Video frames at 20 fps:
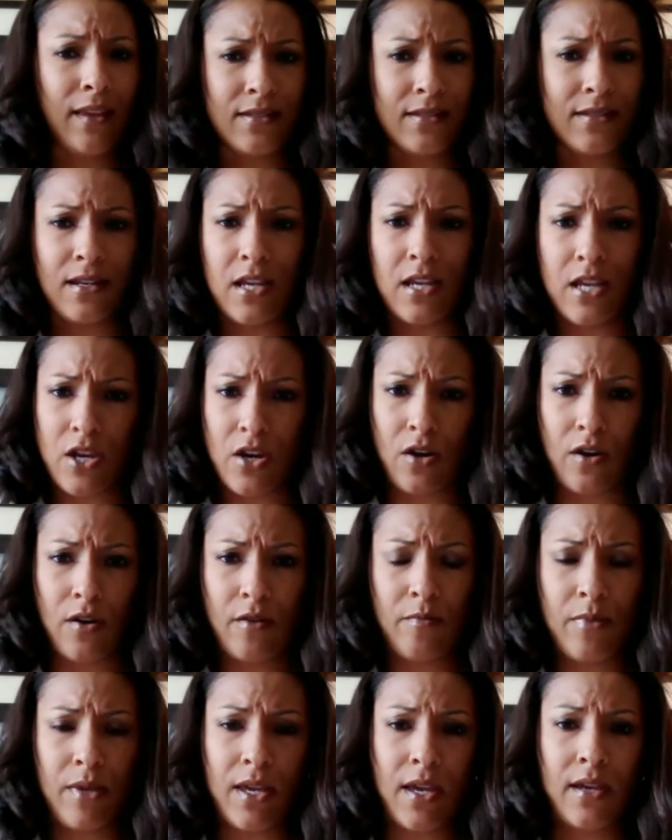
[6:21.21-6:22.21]
than a
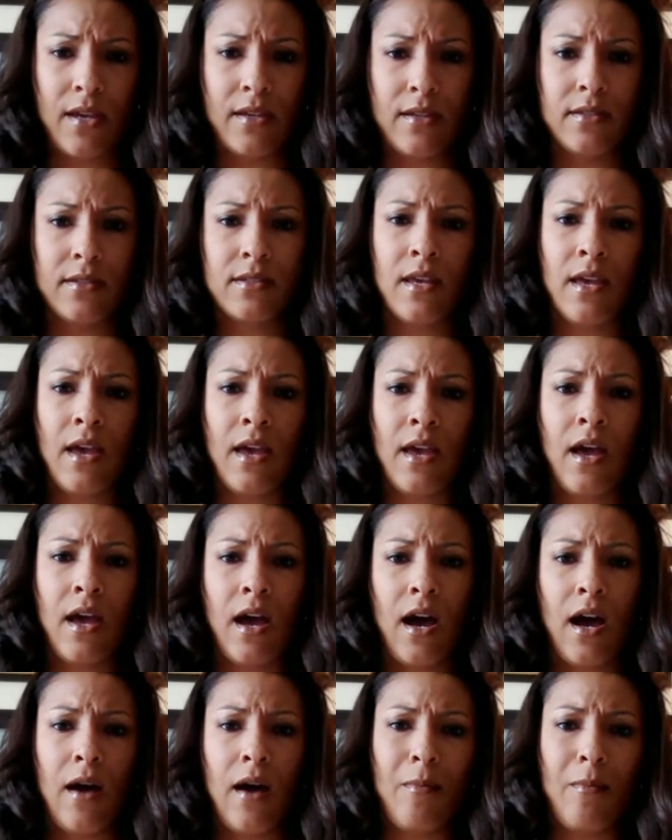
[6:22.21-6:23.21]
year, because
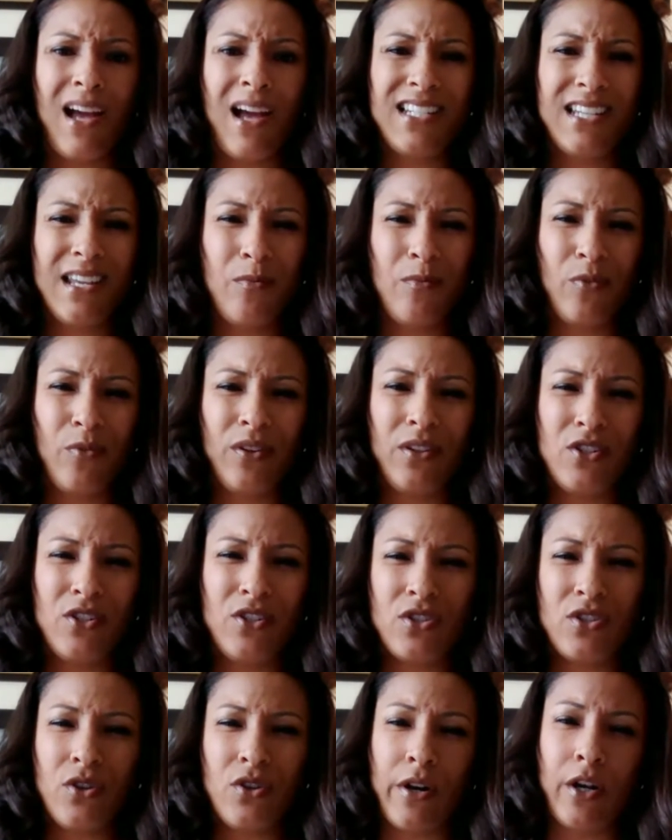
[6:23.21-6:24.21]
my team really
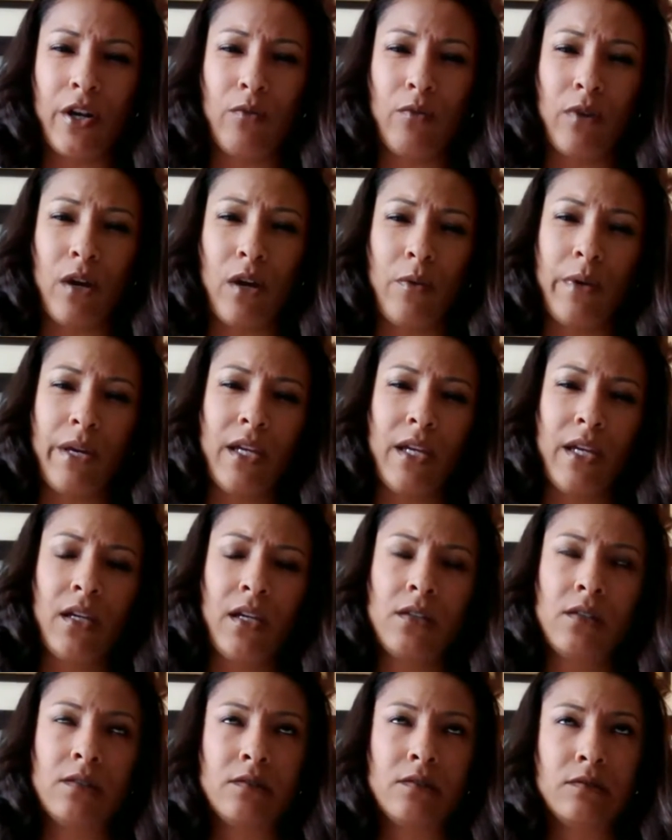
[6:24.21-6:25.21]
just started growing.
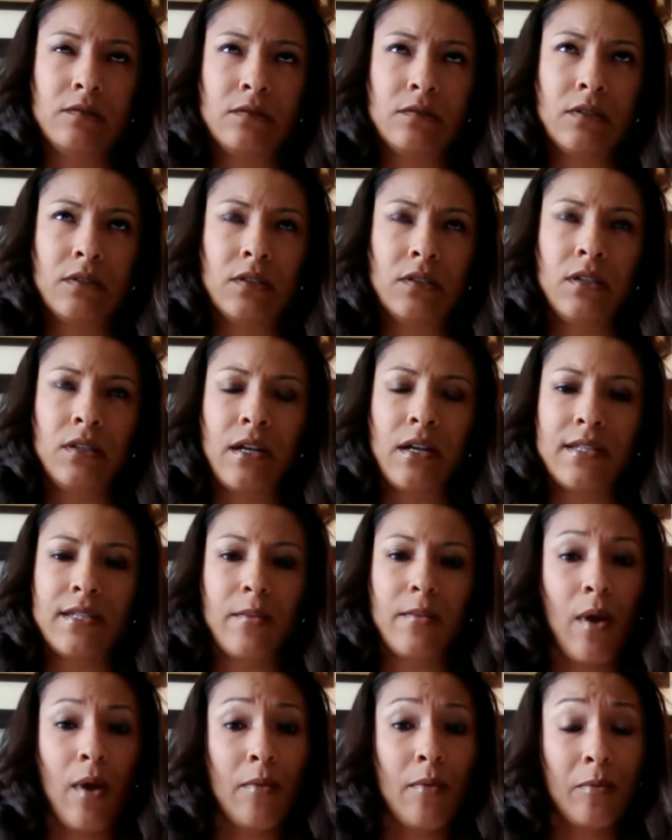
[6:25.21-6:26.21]
I'd
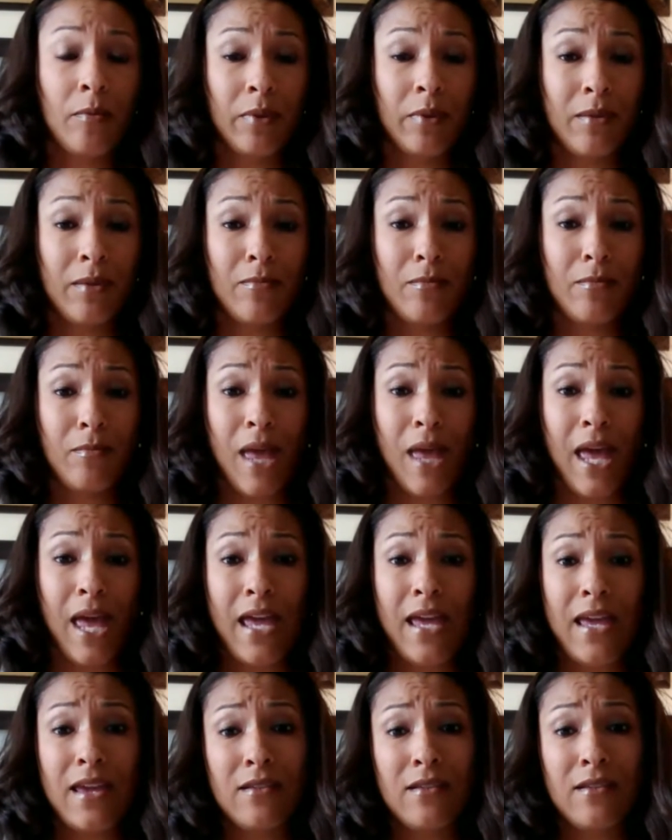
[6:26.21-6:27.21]
say probably
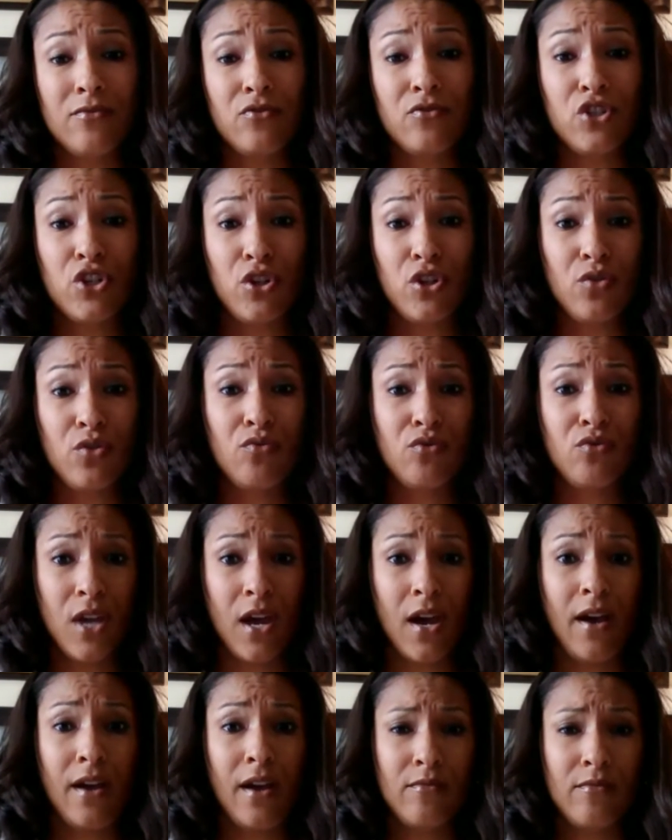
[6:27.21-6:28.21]
June,
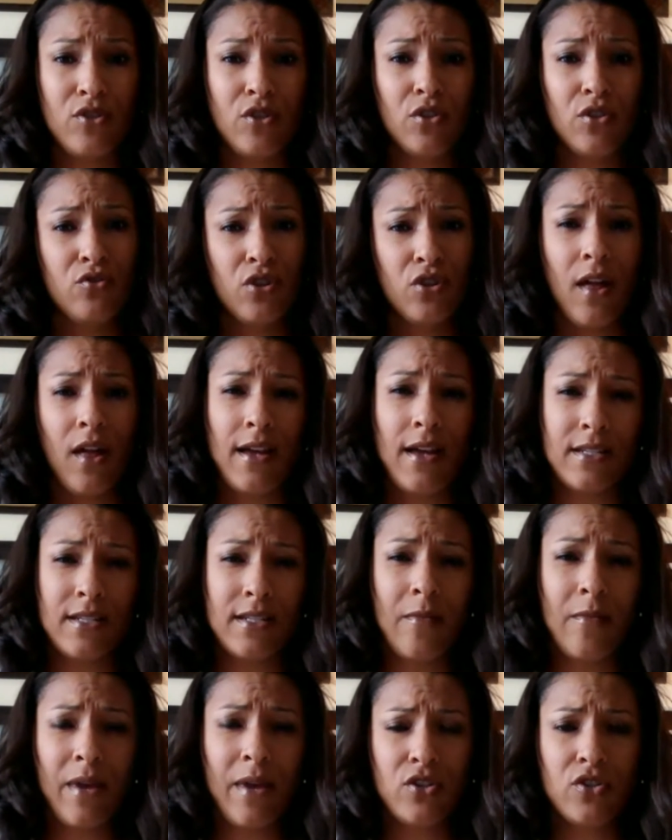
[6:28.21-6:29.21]
July
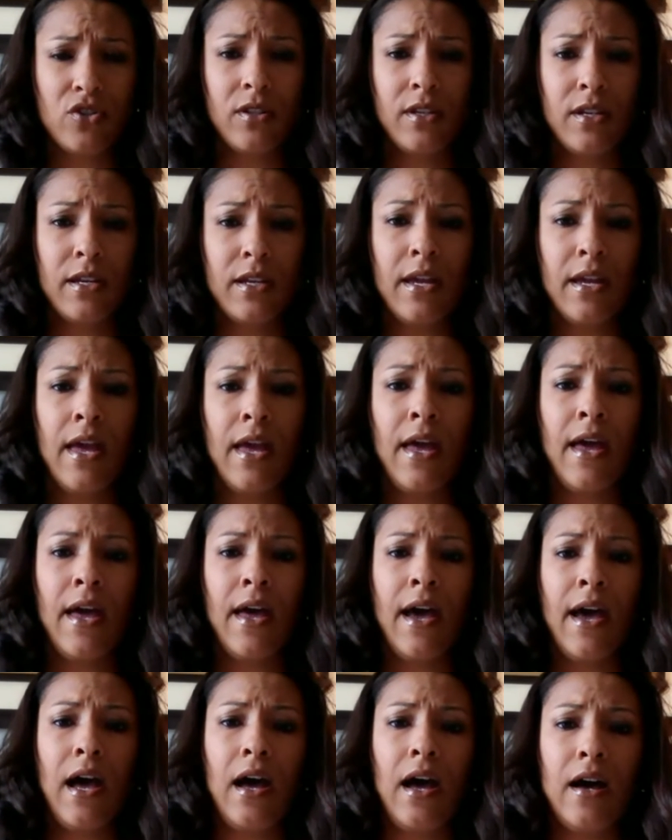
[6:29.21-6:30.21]
time, actually.
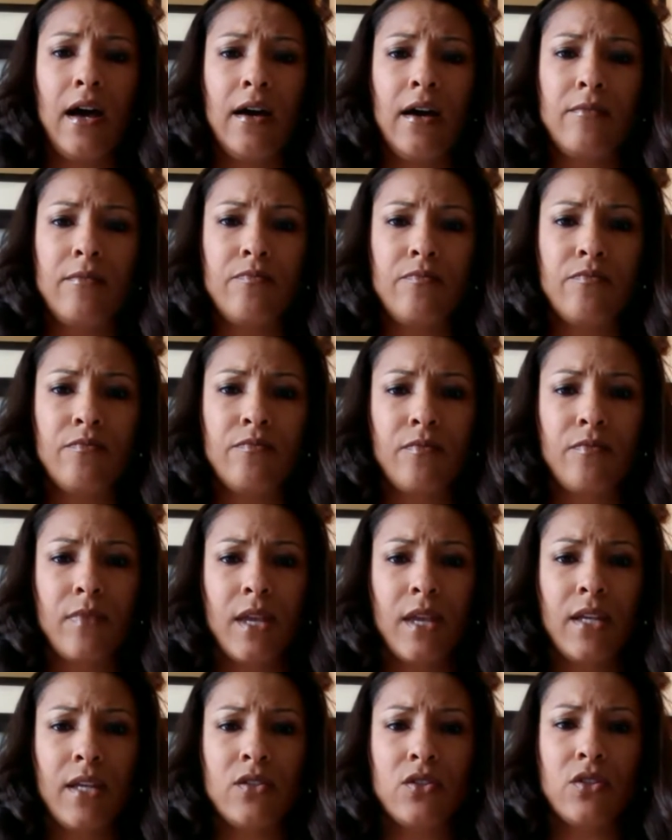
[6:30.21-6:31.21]

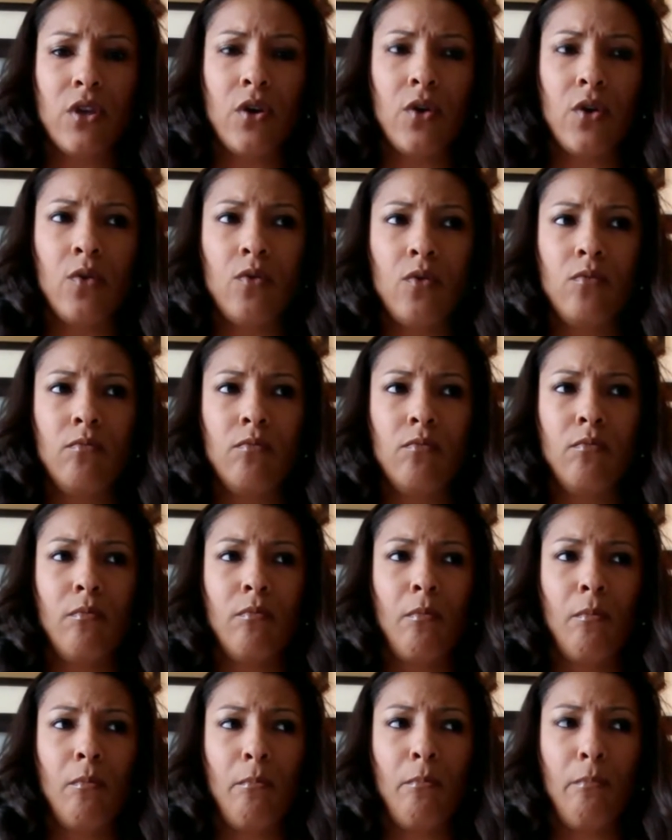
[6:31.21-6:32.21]
And so
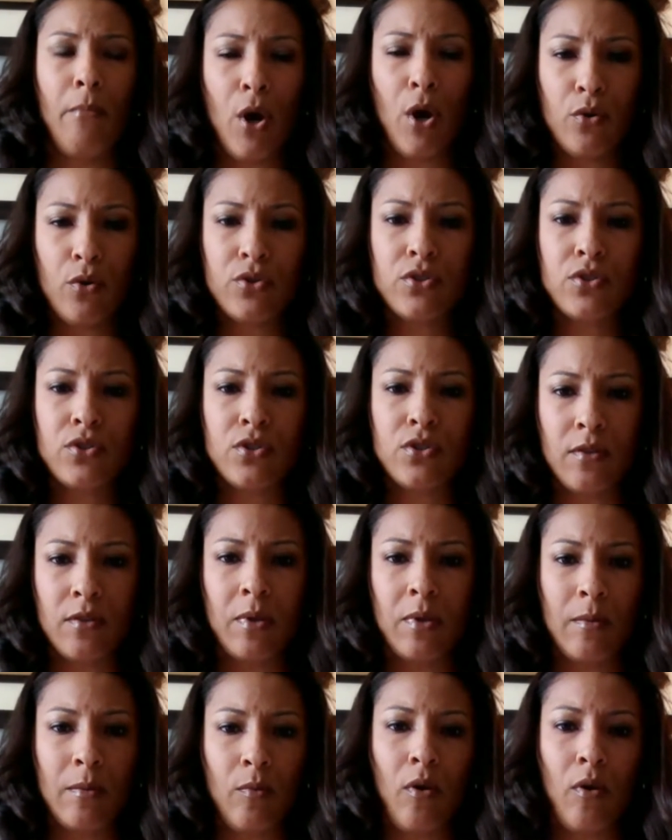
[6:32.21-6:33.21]
most of the
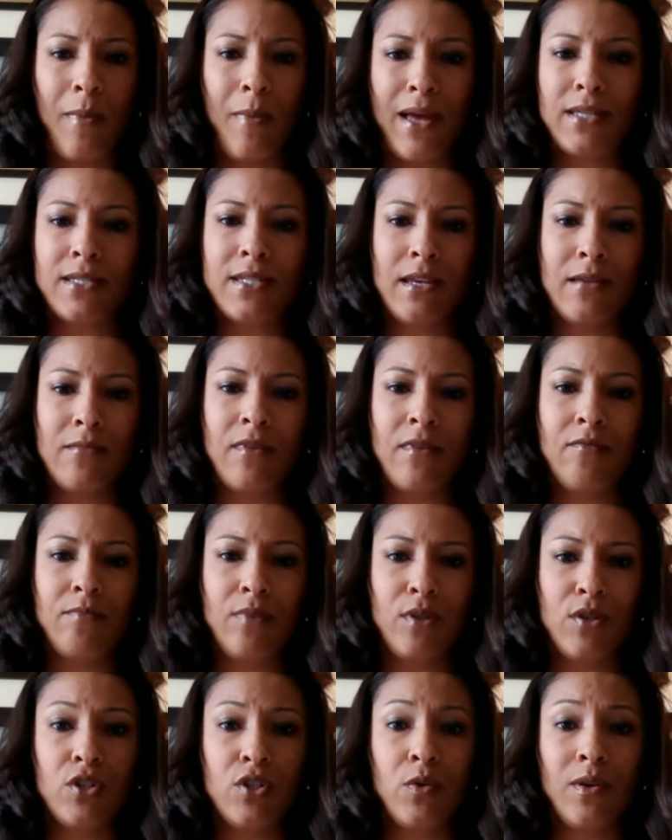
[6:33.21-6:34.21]
people on my team have
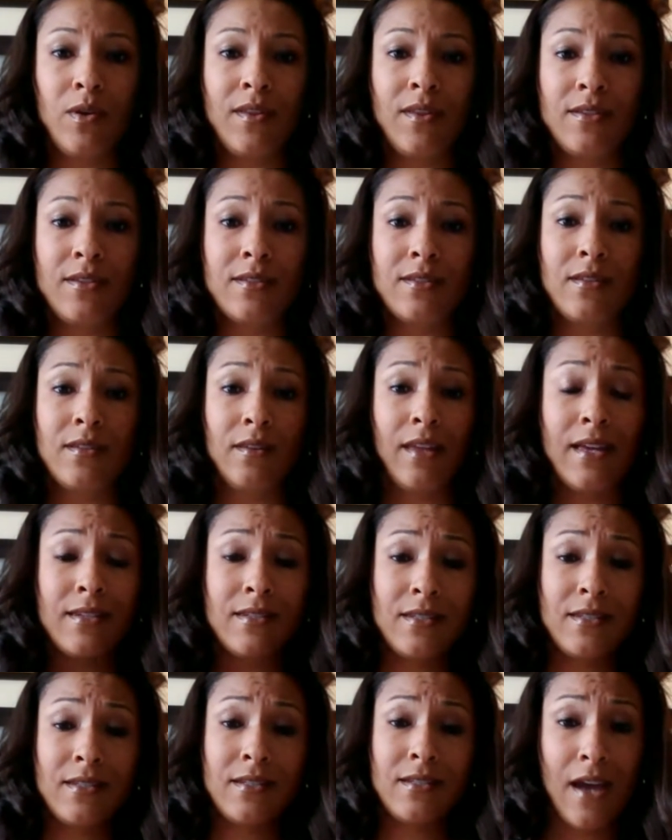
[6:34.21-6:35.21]
been doing this
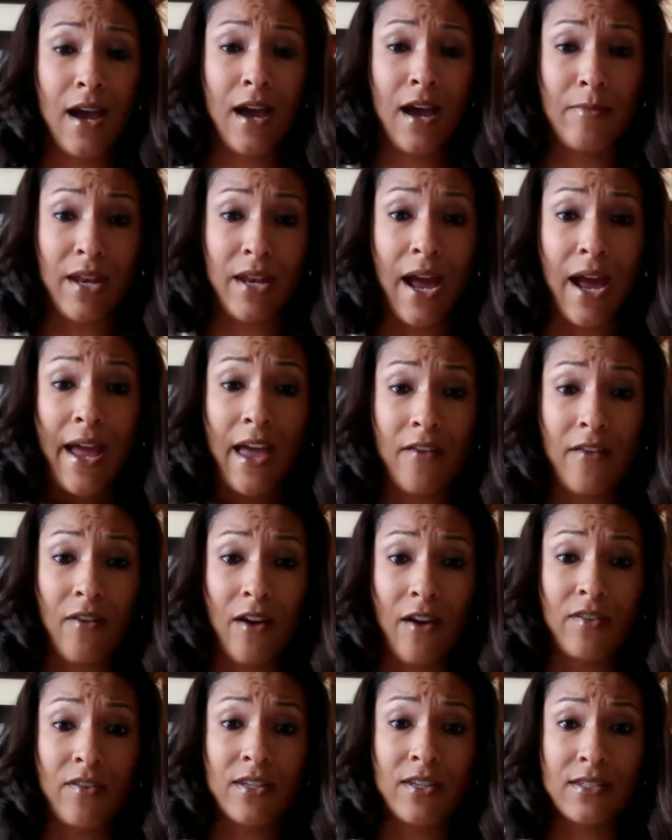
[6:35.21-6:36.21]
less time than I have,
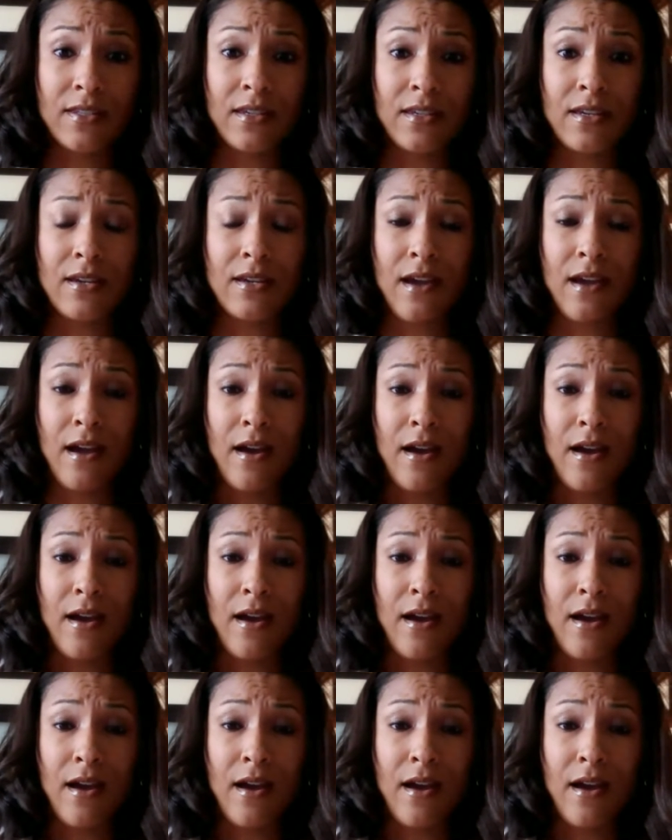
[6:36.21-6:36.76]
obviously.